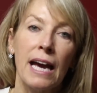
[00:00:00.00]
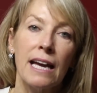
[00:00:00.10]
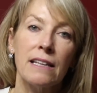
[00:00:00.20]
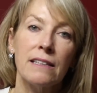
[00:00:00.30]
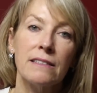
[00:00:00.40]

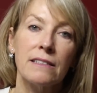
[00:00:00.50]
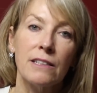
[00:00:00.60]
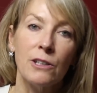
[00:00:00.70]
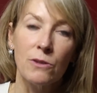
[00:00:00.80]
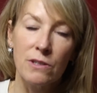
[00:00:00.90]
And
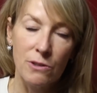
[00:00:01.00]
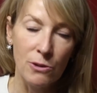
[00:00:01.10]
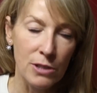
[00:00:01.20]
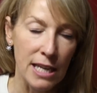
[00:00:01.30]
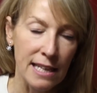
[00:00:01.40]
you,
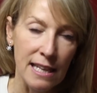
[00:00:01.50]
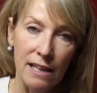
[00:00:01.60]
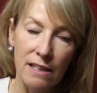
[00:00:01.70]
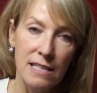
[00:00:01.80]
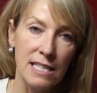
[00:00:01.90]
you take
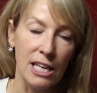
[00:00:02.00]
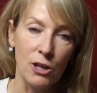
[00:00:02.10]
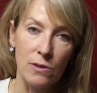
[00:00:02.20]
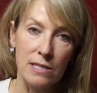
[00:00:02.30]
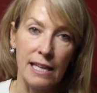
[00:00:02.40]
that
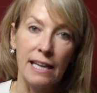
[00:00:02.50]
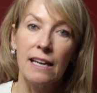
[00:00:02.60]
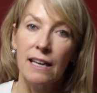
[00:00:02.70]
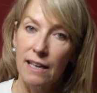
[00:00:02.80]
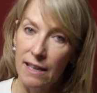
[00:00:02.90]
continuously.
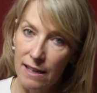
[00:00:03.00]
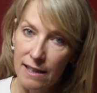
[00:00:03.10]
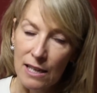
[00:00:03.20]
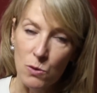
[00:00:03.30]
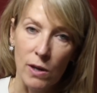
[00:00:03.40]

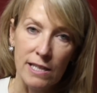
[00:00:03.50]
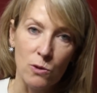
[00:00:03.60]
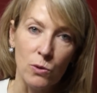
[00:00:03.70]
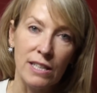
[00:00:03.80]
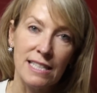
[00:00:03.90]
That's why it's
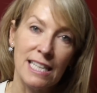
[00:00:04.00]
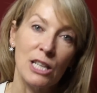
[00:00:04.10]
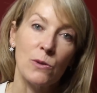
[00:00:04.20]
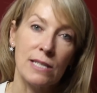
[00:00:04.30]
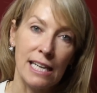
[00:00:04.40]
called
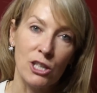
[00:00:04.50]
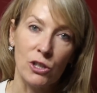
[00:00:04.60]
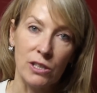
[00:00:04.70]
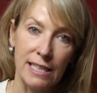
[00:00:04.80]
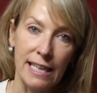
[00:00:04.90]
continuous
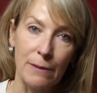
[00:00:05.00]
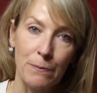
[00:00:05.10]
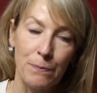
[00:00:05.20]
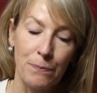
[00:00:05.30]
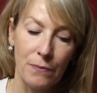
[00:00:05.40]
HRT.
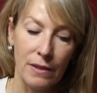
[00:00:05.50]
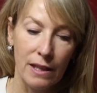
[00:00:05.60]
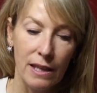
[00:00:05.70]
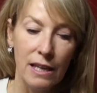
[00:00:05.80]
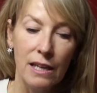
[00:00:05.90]

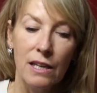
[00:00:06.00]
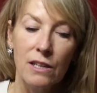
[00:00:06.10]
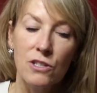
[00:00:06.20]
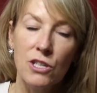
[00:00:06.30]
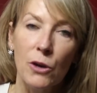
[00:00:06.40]

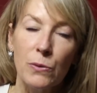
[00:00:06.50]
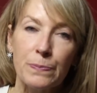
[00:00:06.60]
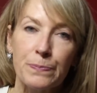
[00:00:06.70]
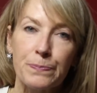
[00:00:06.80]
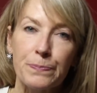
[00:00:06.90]
So
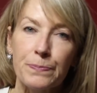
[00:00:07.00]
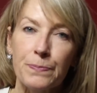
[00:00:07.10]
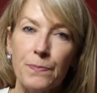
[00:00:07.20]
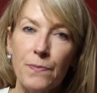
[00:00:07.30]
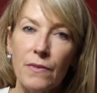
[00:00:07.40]

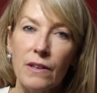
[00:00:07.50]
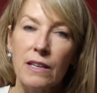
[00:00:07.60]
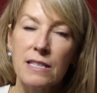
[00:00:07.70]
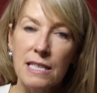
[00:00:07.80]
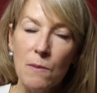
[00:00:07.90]

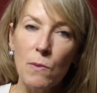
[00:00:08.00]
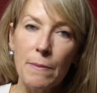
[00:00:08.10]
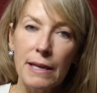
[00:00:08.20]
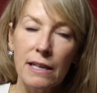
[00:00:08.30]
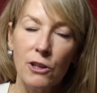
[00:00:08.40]
some
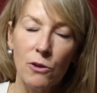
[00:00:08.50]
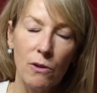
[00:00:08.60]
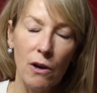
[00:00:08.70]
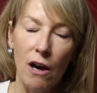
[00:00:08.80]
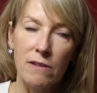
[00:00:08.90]
women,
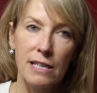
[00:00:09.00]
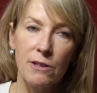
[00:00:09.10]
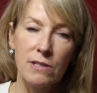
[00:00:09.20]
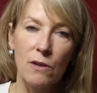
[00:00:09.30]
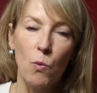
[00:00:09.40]
you're asking
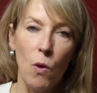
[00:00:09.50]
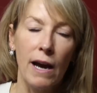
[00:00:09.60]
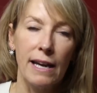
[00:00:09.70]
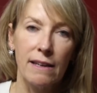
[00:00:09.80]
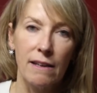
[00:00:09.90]
yourself,
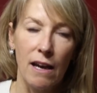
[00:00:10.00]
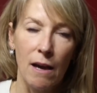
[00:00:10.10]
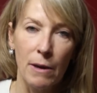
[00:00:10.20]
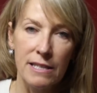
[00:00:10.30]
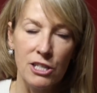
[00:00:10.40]
why
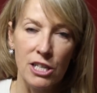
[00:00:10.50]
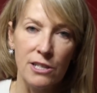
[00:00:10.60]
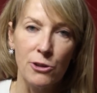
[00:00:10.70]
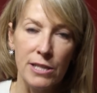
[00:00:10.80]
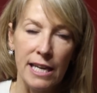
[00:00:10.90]
am I
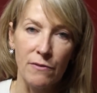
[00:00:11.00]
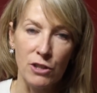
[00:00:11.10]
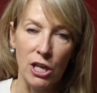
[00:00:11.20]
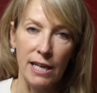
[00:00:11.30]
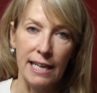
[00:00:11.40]
suggesting you take it
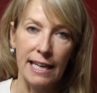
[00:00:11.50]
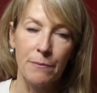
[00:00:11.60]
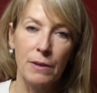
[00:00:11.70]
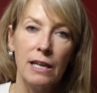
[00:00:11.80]
vaginally?